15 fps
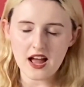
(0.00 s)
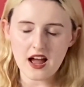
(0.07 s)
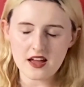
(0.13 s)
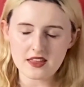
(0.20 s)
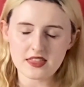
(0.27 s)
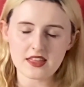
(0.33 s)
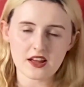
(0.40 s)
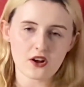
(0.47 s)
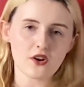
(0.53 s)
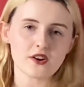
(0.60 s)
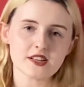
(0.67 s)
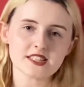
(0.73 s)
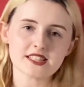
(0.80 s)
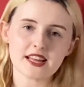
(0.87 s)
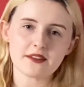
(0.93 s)
I think,
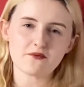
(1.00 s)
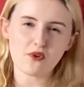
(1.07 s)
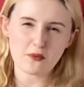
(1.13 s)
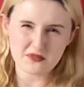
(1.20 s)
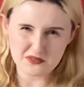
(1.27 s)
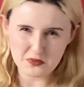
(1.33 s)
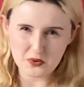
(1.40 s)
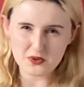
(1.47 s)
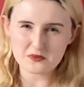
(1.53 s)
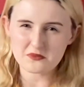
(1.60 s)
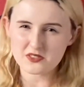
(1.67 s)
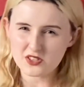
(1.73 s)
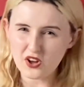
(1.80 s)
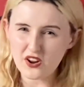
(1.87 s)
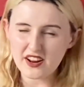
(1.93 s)
honestly, Robert
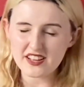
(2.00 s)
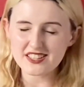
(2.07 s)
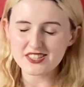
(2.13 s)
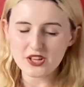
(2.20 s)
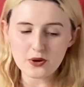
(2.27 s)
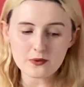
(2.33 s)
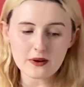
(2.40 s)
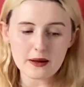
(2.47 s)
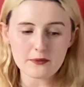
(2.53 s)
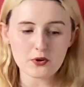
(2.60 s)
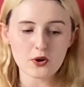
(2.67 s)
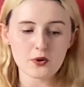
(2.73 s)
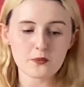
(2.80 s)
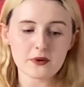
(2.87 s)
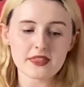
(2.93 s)
Shwartzman's got it. So I'm
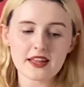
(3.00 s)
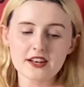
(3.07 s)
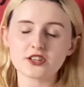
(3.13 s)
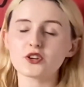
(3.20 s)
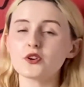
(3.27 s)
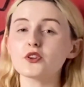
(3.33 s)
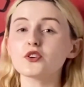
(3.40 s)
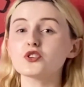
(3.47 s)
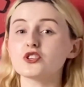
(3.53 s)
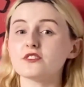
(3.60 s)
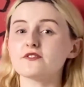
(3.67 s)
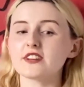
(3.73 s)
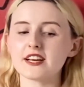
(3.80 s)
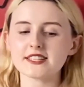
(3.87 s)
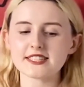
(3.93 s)
going with Antonio
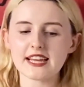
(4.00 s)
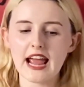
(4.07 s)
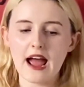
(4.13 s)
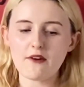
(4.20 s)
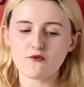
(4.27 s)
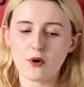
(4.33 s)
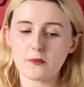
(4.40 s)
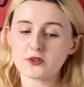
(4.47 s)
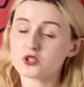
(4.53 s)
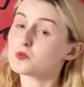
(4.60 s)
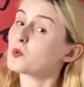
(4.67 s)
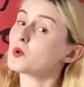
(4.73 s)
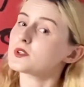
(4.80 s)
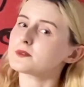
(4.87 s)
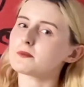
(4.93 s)
Giovinazzi and Robert
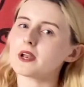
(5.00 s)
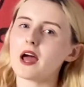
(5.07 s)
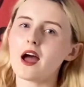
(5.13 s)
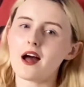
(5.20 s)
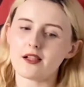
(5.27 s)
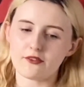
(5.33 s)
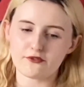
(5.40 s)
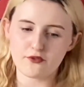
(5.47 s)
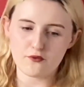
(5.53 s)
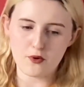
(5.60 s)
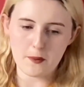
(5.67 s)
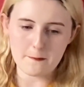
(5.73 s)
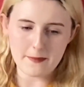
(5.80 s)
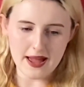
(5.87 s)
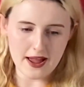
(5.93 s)
Shwartzman at Alfa
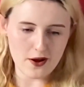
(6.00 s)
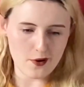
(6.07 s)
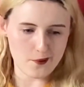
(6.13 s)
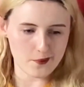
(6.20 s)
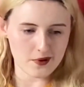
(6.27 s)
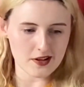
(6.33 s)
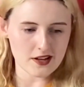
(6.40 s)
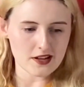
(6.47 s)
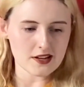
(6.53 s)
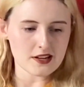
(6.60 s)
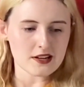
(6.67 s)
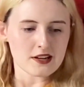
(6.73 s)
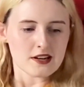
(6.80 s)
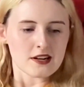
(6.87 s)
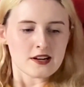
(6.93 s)
Romeo.
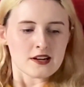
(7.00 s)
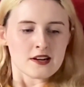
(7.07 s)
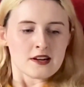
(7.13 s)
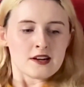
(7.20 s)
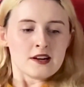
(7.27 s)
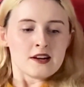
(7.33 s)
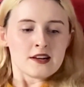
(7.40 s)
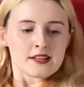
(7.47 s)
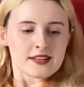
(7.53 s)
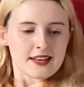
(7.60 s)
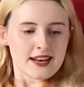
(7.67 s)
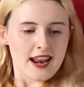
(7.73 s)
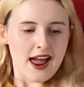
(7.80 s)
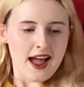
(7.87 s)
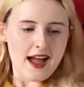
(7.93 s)

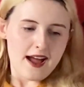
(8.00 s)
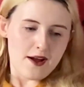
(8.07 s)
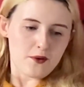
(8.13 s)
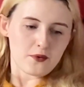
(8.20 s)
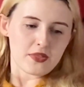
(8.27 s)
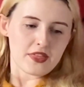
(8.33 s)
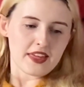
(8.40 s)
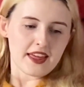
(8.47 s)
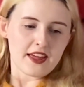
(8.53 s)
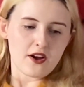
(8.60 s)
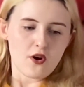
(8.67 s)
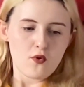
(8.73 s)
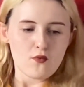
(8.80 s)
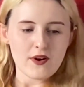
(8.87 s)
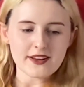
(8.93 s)
Now, the
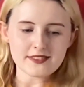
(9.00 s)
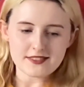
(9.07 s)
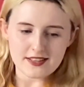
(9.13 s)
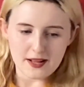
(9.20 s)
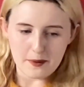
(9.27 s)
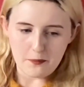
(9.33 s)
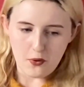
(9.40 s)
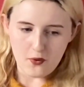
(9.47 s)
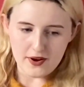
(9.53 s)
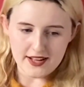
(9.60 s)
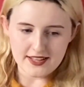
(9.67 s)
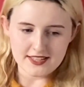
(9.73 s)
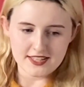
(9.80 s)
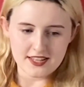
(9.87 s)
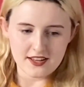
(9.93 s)
Racing
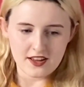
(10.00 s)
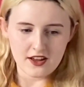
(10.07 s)
Point.